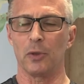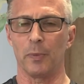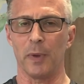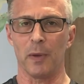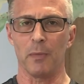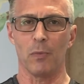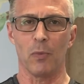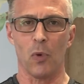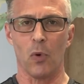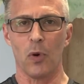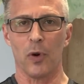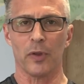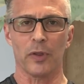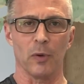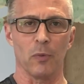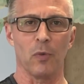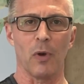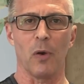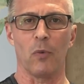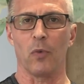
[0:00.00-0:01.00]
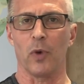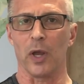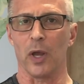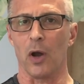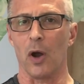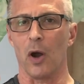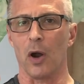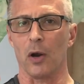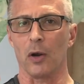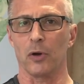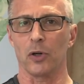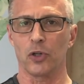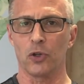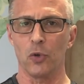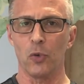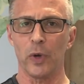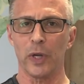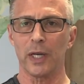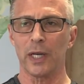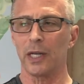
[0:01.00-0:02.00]
to be more than what we are? Or do
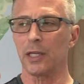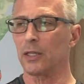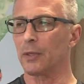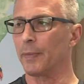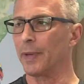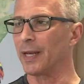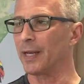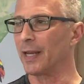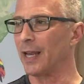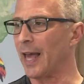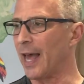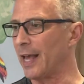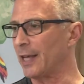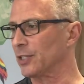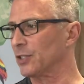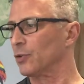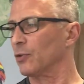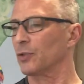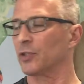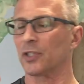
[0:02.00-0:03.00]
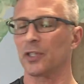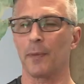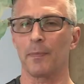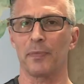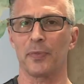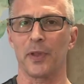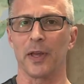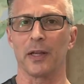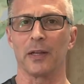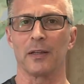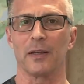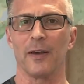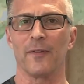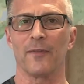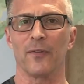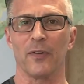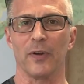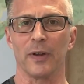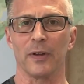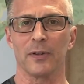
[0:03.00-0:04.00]
we need to be less or something
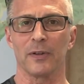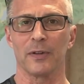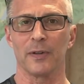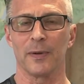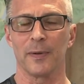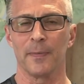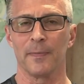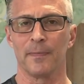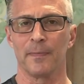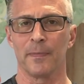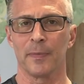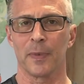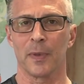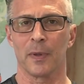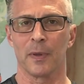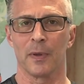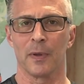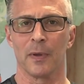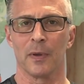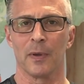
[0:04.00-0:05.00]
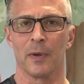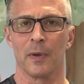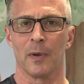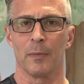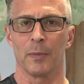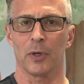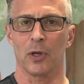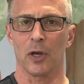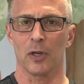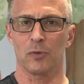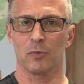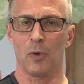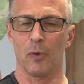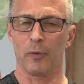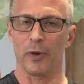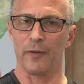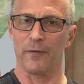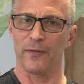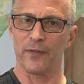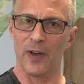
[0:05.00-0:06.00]
different? Because when
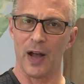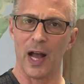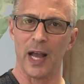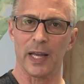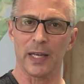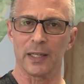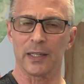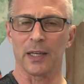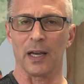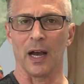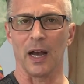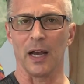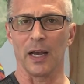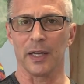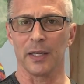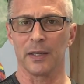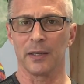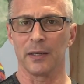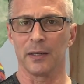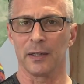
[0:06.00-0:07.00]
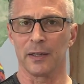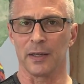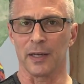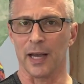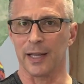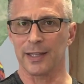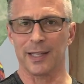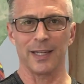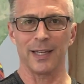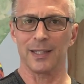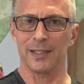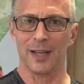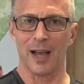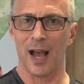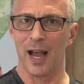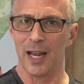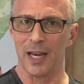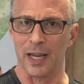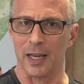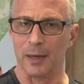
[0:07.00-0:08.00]
we find God, not that he's
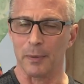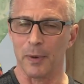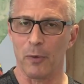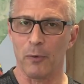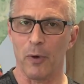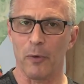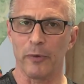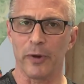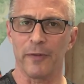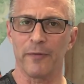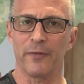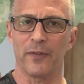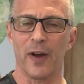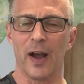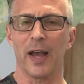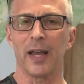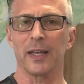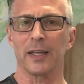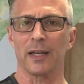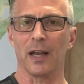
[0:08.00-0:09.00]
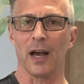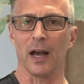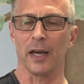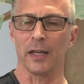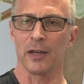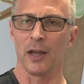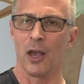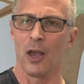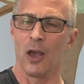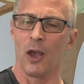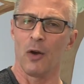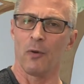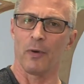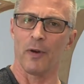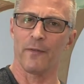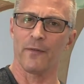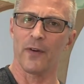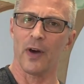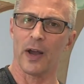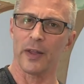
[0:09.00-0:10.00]
hiding, but when we find God, we
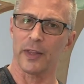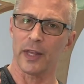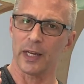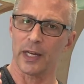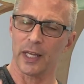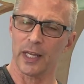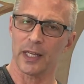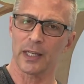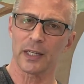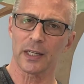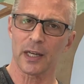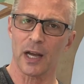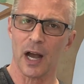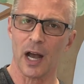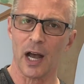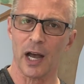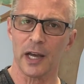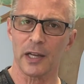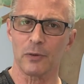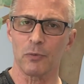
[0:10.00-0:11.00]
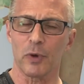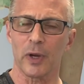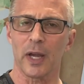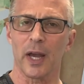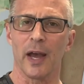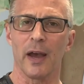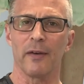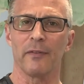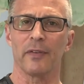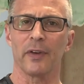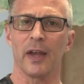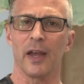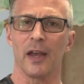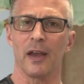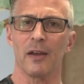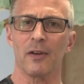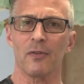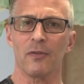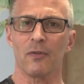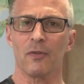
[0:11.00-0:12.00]
find that in God we have
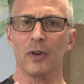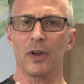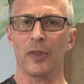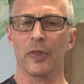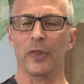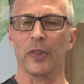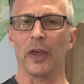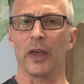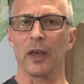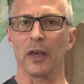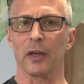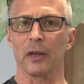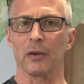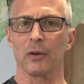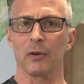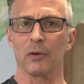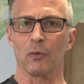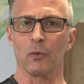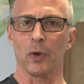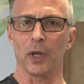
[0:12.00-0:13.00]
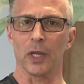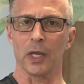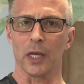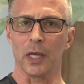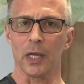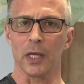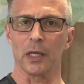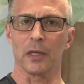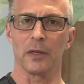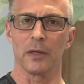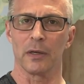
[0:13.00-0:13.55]
everything we need.